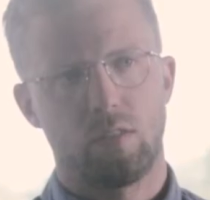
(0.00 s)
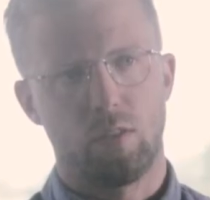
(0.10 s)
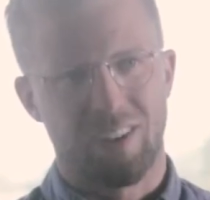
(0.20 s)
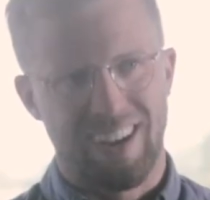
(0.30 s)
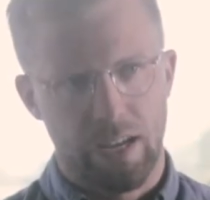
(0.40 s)

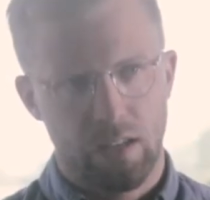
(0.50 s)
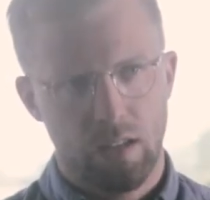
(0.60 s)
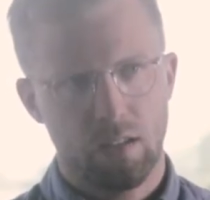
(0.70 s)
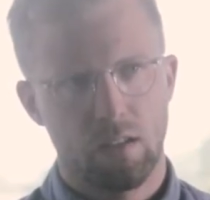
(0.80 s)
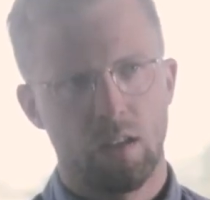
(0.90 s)
Jörg
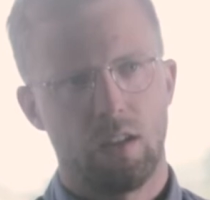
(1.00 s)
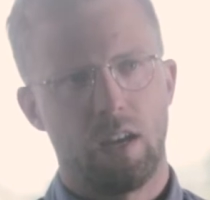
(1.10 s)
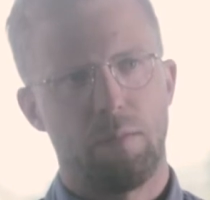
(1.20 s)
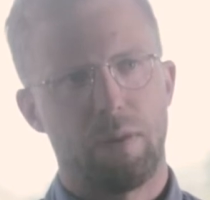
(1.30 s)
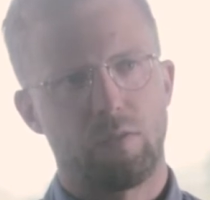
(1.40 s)
Heining
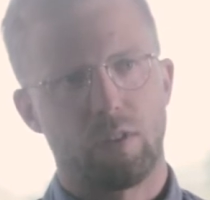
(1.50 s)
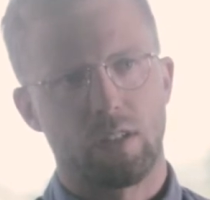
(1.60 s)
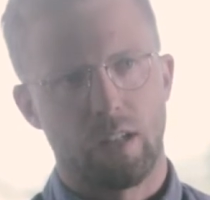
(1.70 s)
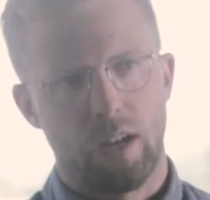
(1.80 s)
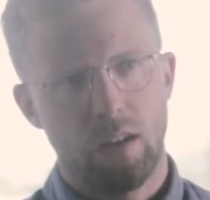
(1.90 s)
and Patrick
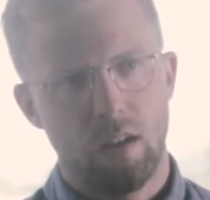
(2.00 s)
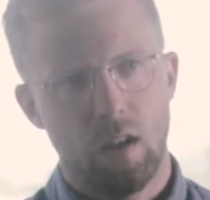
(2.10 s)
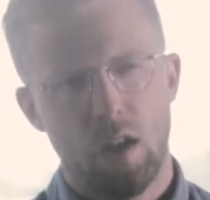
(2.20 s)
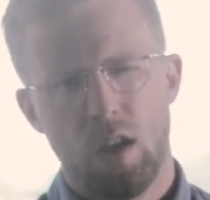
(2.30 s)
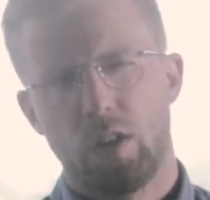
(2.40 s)
Klein,
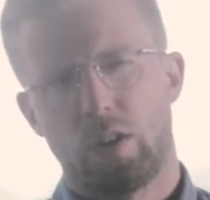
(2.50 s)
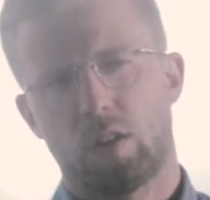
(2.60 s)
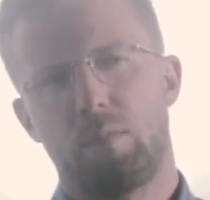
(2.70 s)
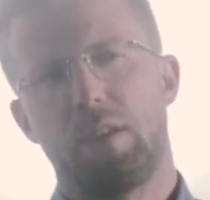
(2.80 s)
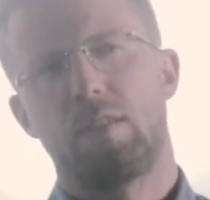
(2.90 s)

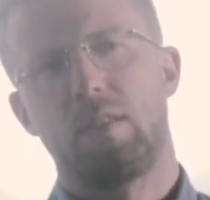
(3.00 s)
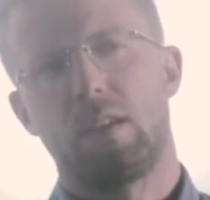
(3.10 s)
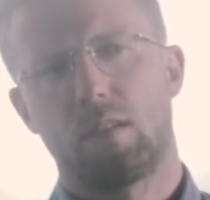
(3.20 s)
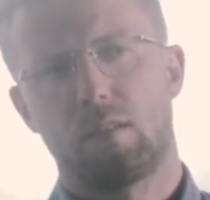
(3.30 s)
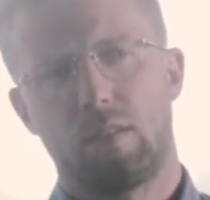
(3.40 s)

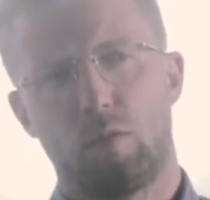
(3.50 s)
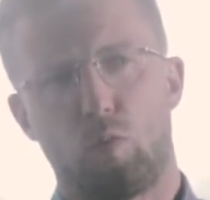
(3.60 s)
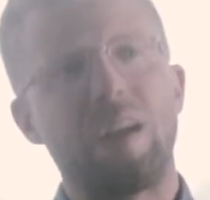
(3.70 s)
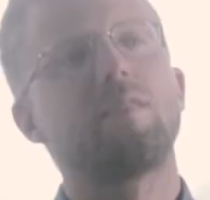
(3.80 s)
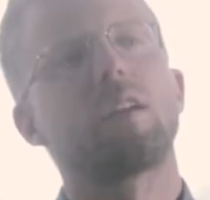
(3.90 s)
documenting the
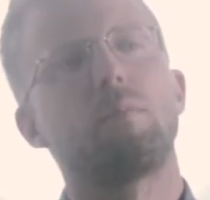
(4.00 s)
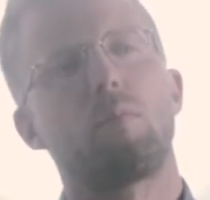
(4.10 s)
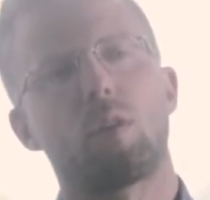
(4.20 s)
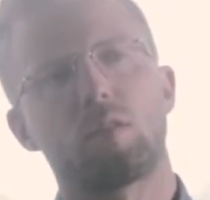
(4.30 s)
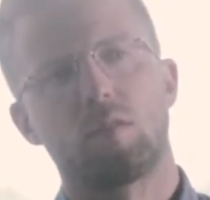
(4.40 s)
rising
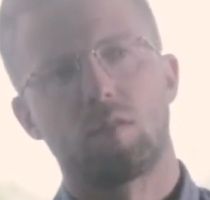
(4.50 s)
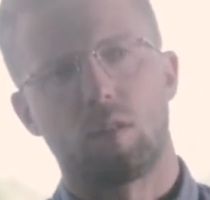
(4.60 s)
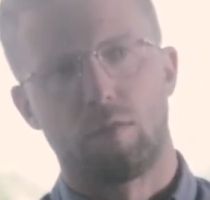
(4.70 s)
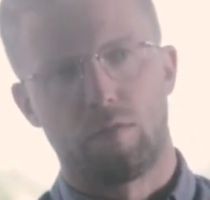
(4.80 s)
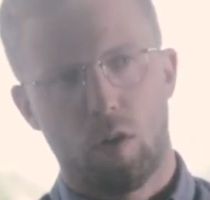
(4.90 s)
importance
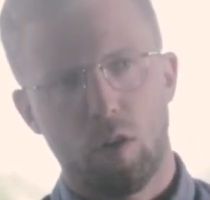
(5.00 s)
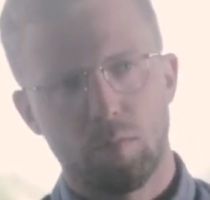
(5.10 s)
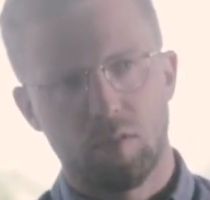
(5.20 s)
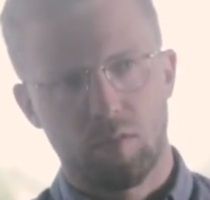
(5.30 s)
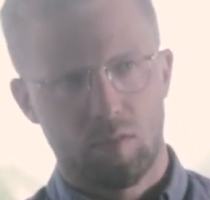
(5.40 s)
of
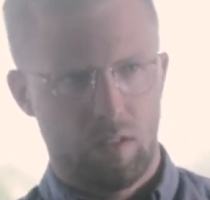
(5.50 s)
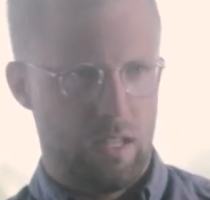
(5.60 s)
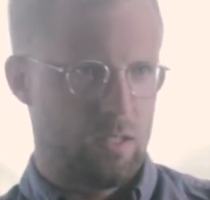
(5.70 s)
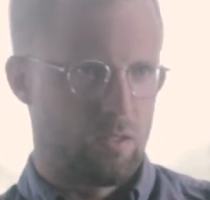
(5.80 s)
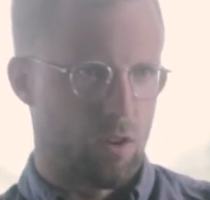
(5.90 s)
firms in
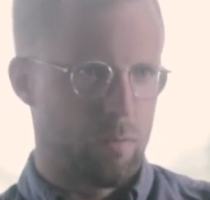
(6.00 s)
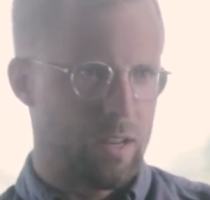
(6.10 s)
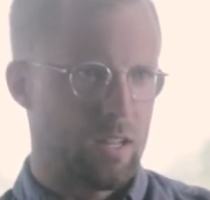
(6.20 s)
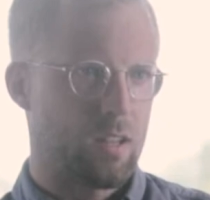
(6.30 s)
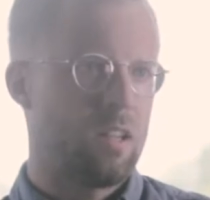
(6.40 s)

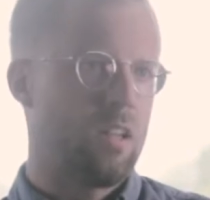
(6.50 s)
determining